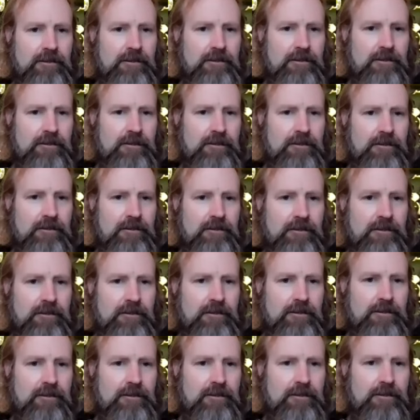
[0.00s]

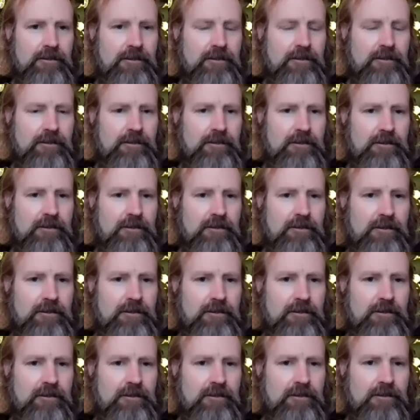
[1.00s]

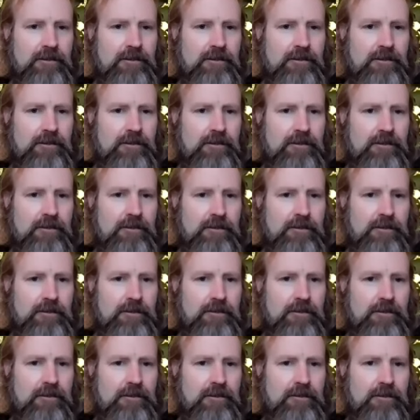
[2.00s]

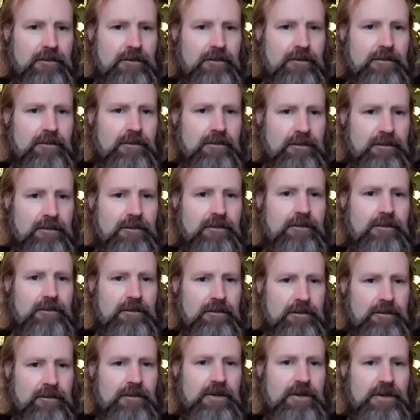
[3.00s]

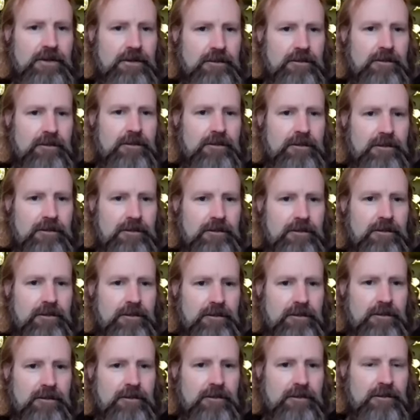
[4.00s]

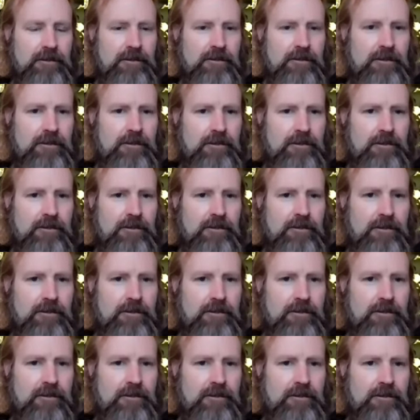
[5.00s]
[no speech]